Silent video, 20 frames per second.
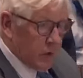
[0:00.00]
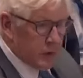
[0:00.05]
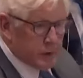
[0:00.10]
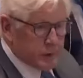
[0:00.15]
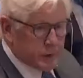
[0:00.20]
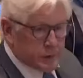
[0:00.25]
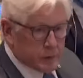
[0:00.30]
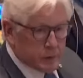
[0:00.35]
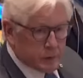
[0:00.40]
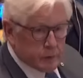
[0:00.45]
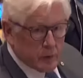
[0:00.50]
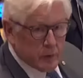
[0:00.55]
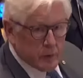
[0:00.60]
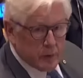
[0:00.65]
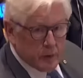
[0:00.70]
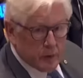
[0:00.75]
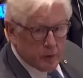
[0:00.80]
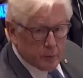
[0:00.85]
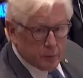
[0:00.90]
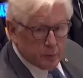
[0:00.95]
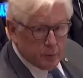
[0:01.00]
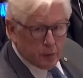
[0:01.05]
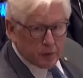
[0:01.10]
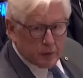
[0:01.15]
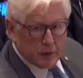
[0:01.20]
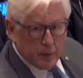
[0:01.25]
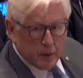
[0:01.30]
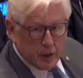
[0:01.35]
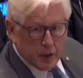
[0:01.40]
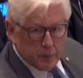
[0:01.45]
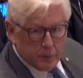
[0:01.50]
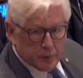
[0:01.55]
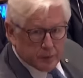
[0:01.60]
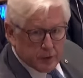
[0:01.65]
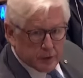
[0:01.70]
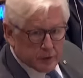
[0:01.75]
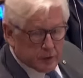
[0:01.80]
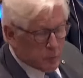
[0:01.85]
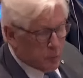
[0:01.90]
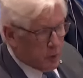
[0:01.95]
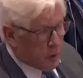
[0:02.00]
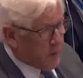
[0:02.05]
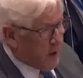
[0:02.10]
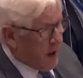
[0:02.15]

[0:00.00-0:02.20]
has put them in a position where they